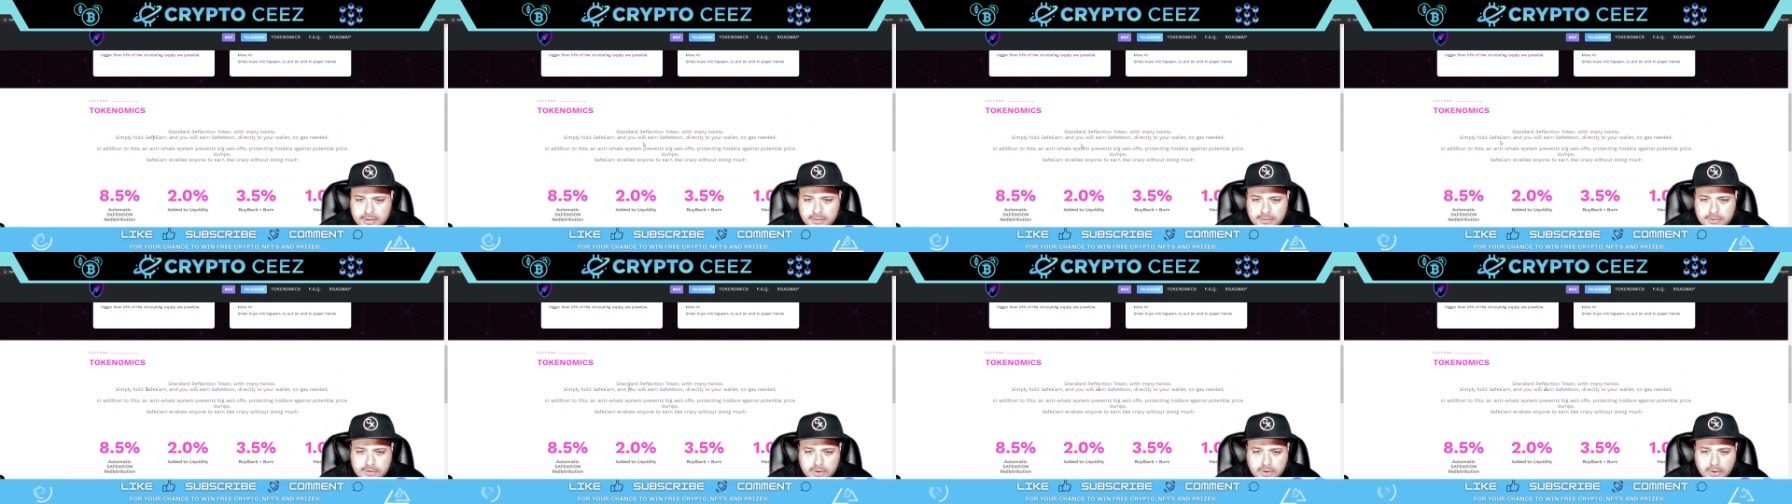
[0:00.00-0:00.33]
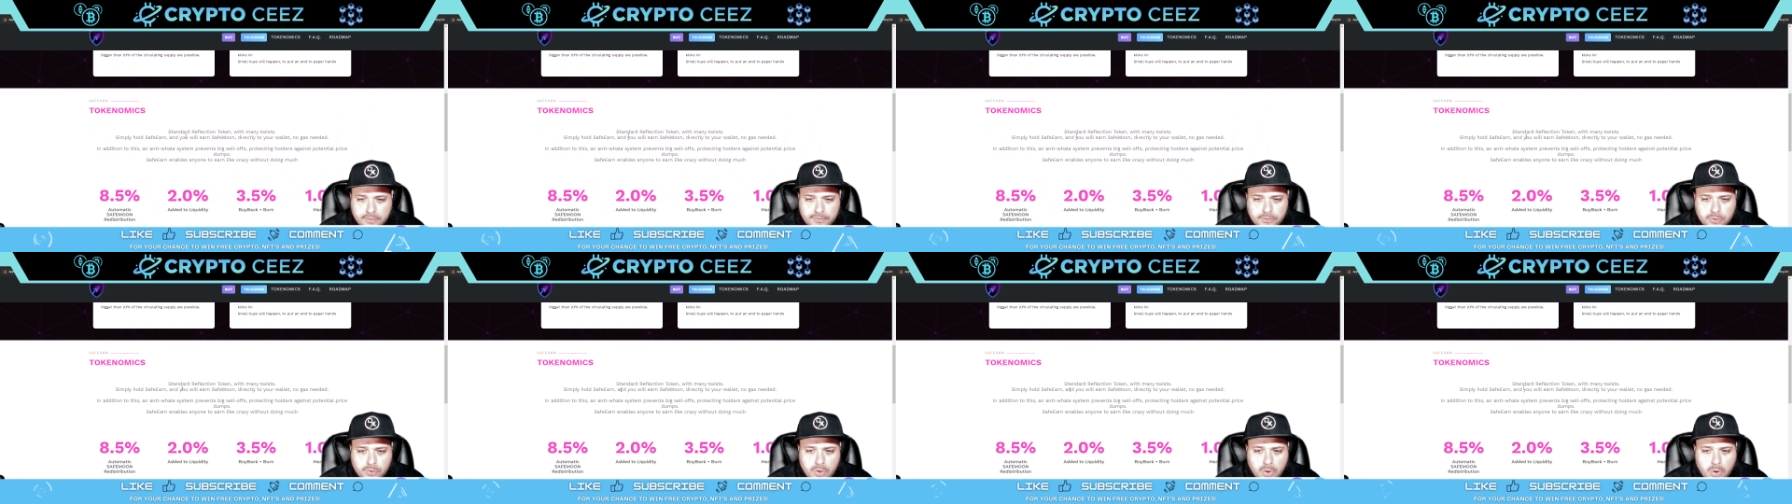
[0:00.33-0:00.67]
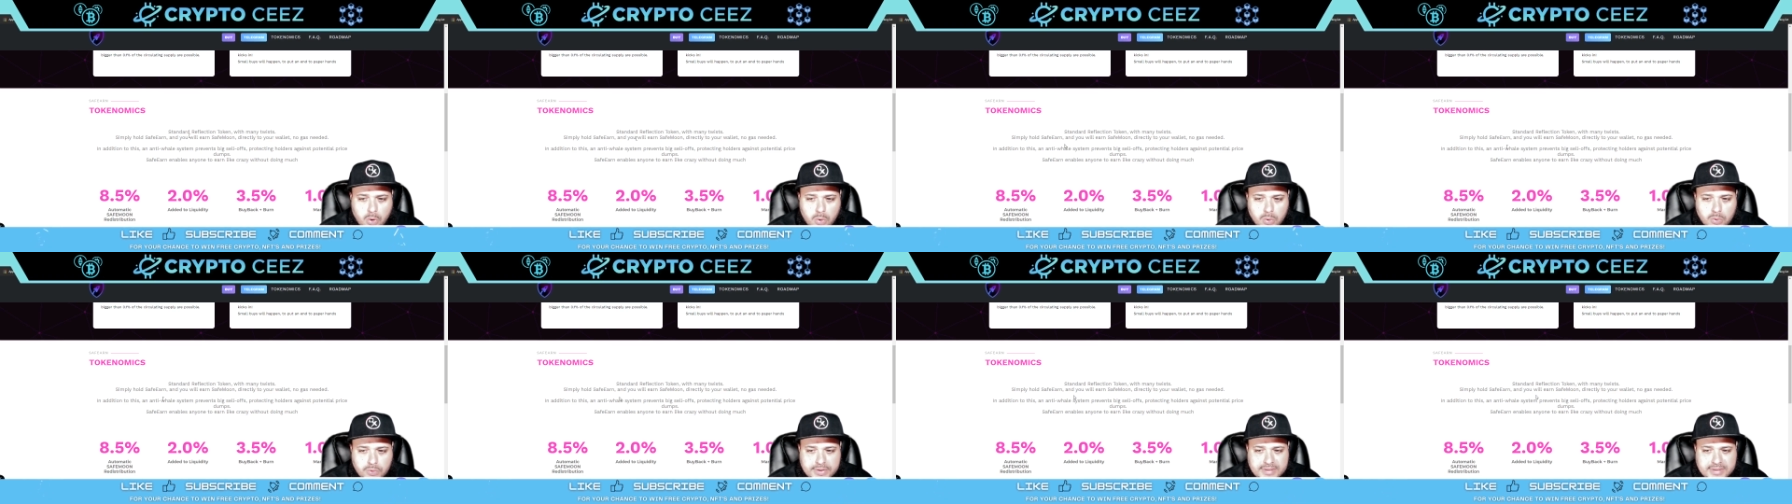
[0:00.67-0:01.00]
So if you
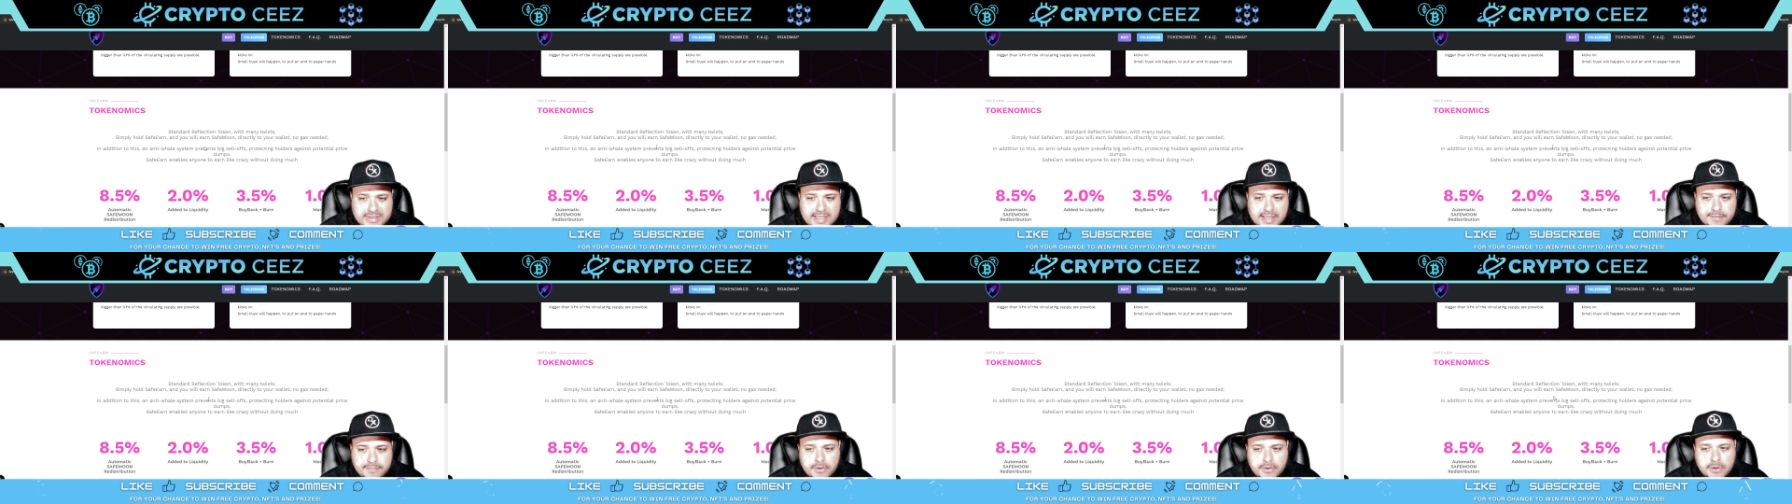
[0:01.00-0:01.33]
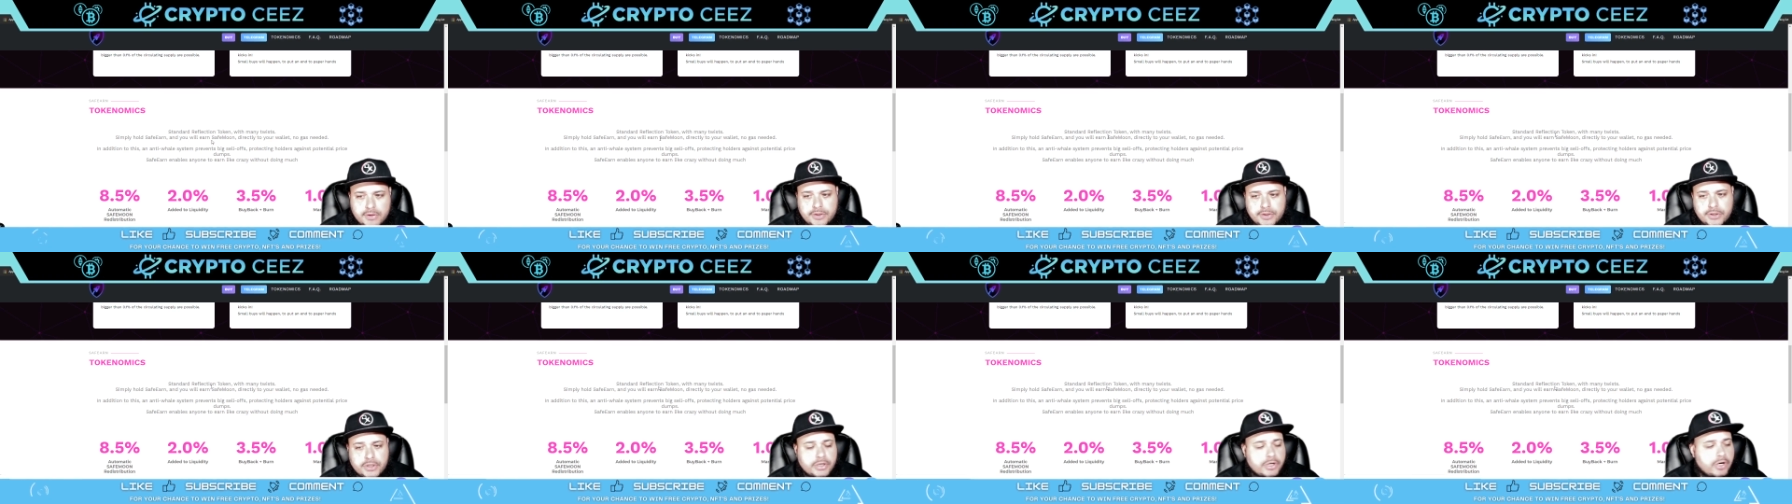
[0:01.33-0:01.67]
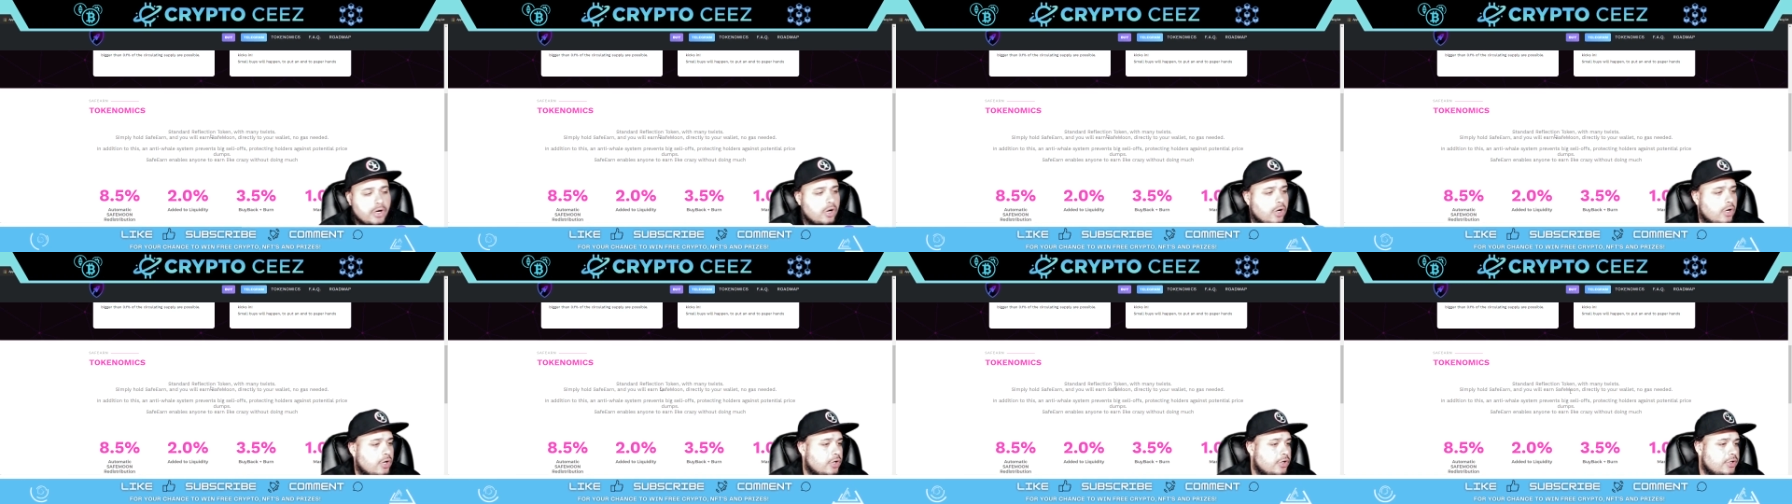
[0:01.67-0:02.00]
hold Safe Earn, you're gonna
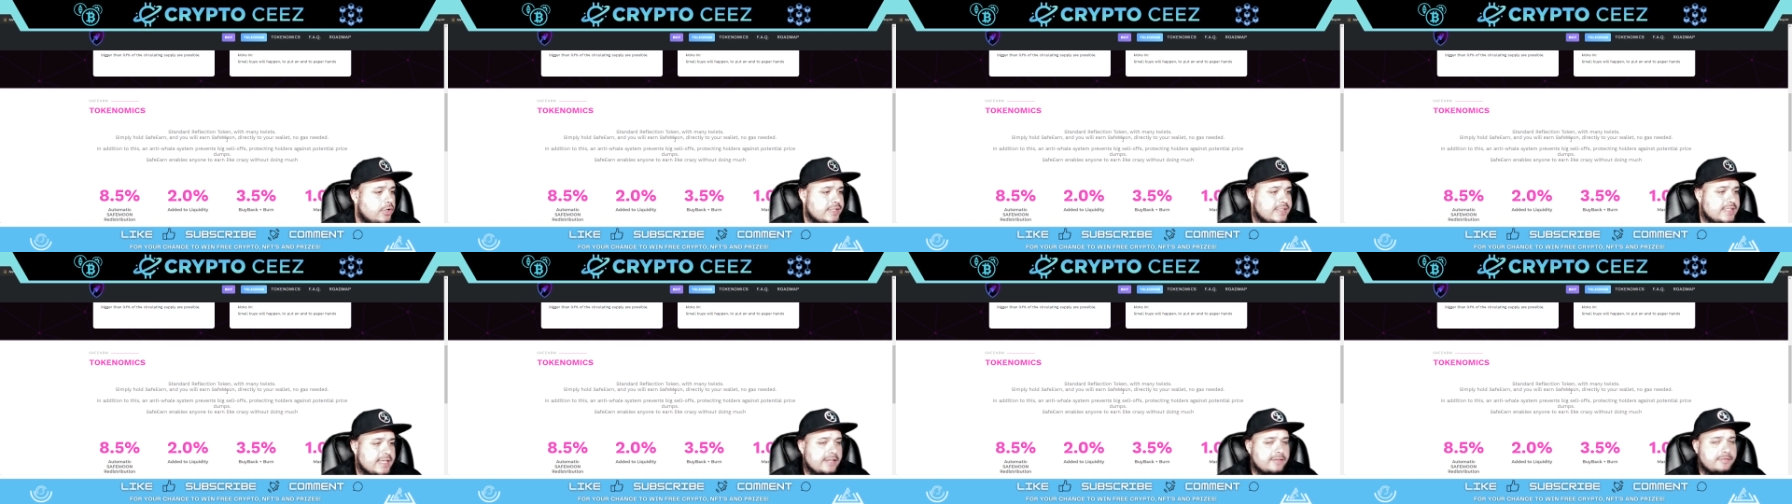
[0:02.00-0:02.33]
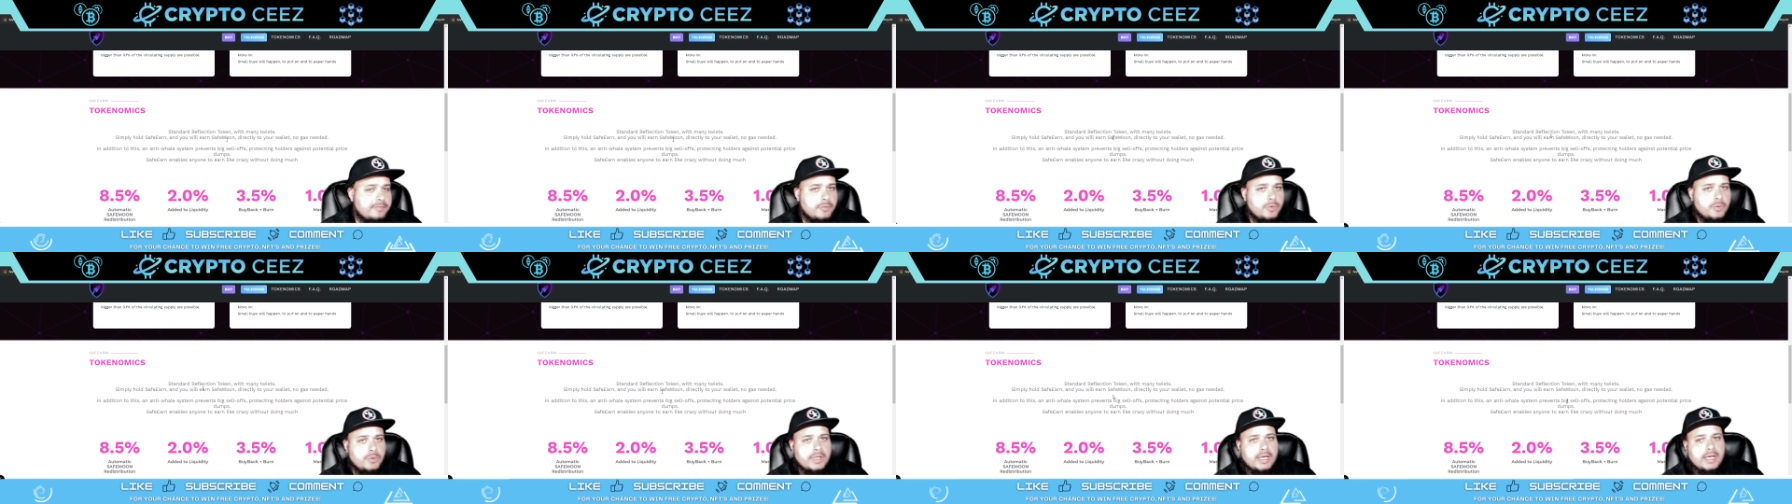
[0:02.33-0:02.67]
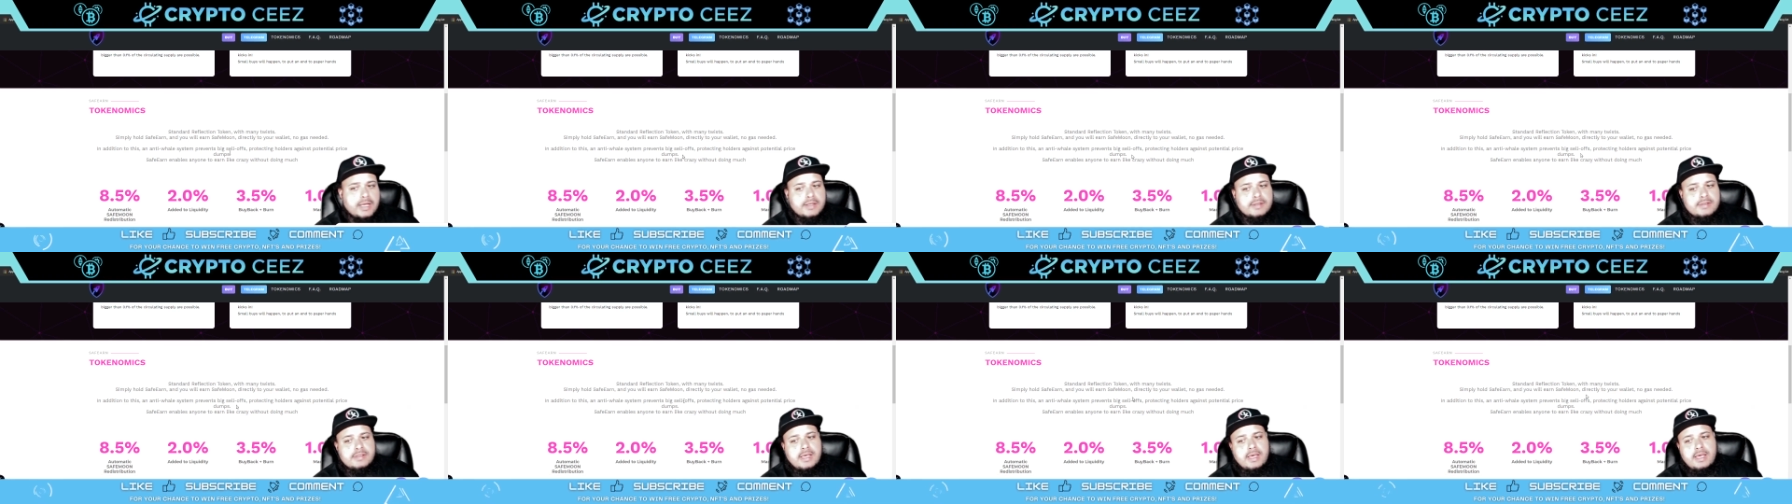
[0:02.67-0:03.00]
earn Safe Moon,
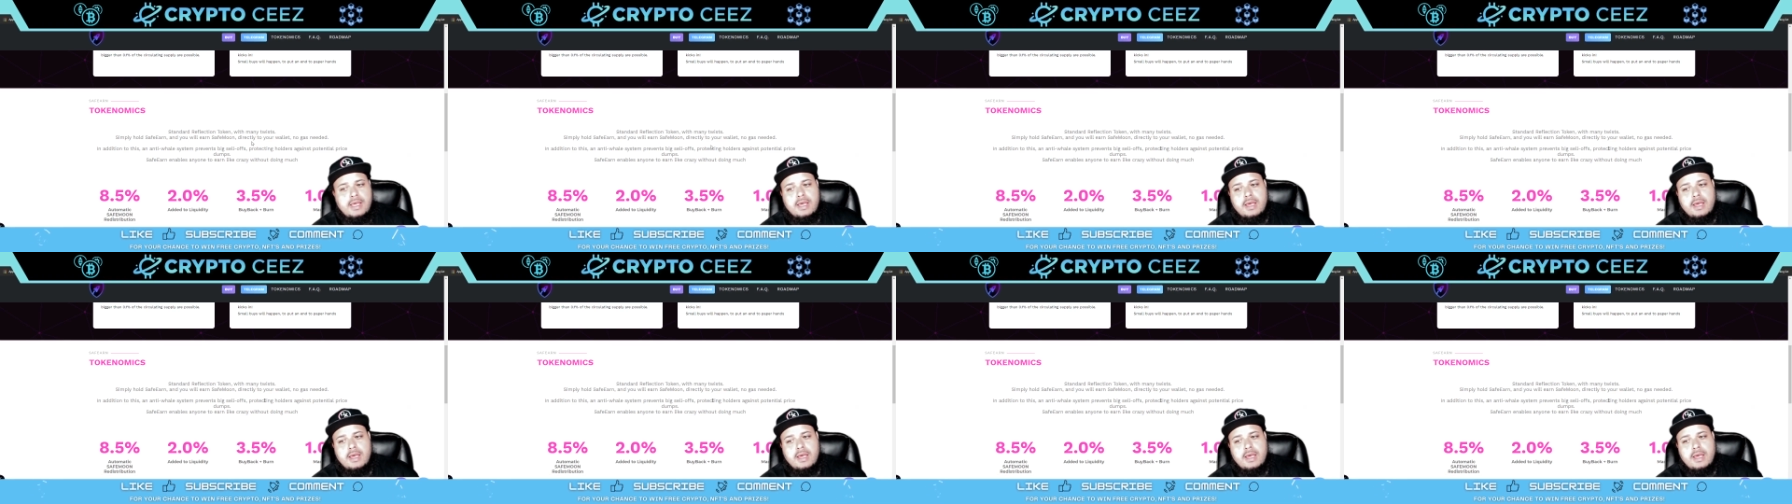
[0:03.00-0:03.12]
guys.